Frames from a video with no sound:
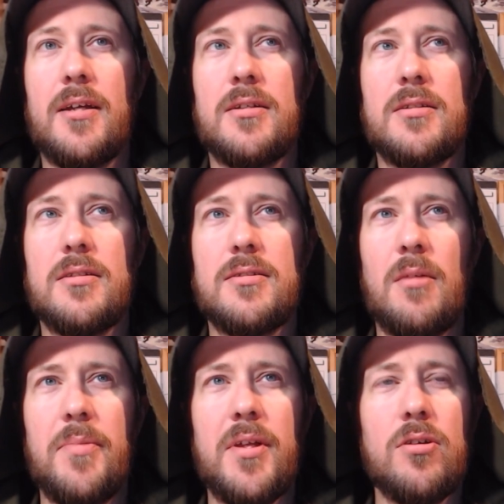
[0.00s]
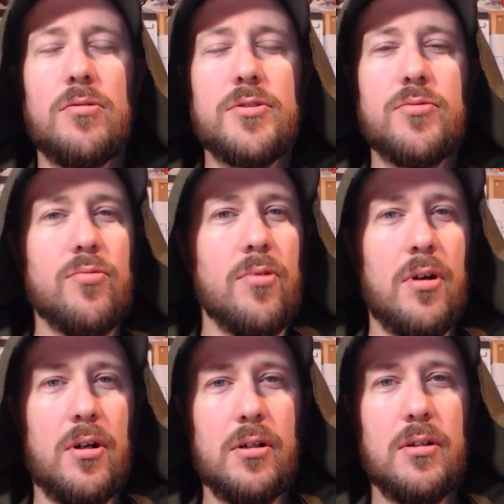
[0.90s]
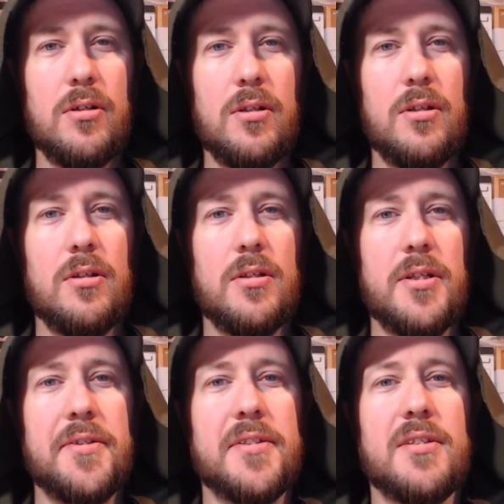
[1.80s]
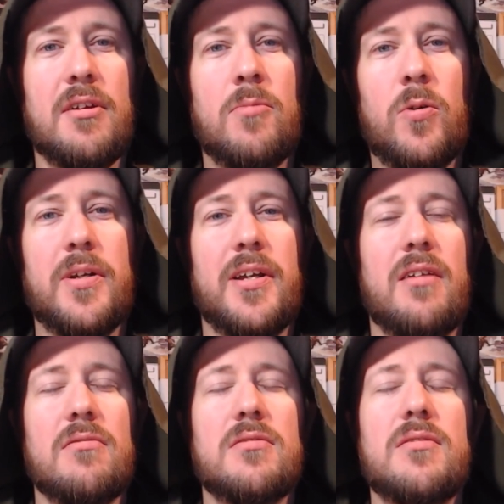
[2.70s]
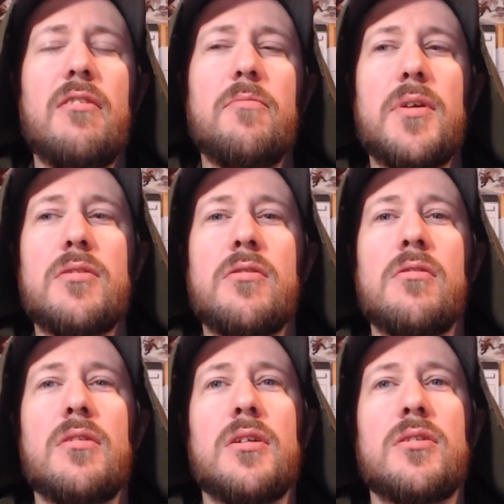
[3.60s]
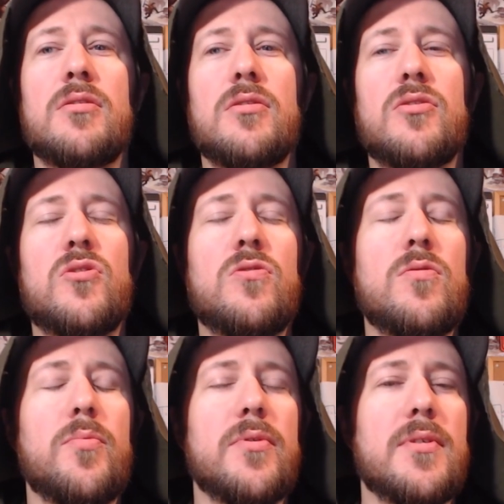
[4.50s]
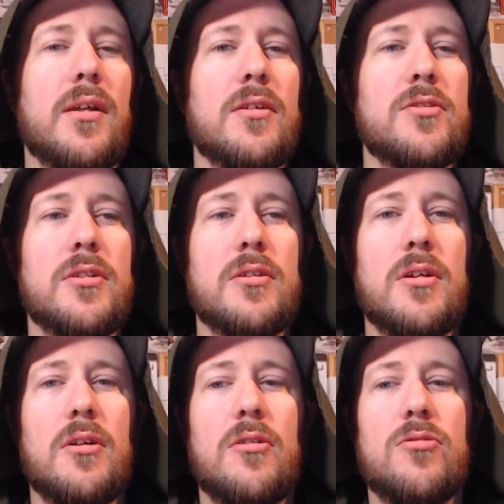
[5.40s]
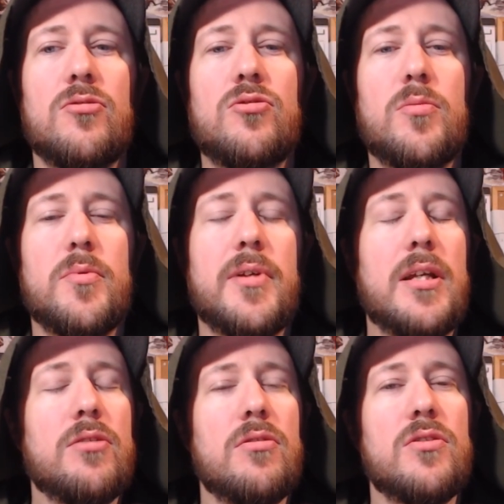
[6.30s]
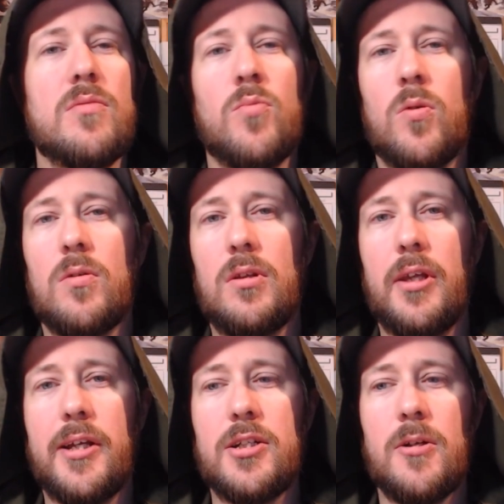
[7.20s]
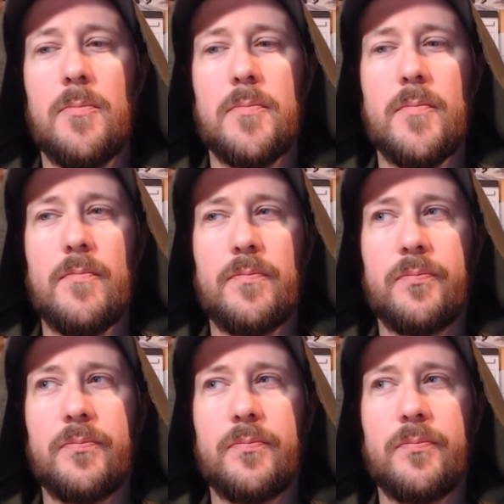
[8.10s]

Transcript: and something goes wrong in the ceremony. And instead of being turned into this super intelligent, super dangerous, immortal lich,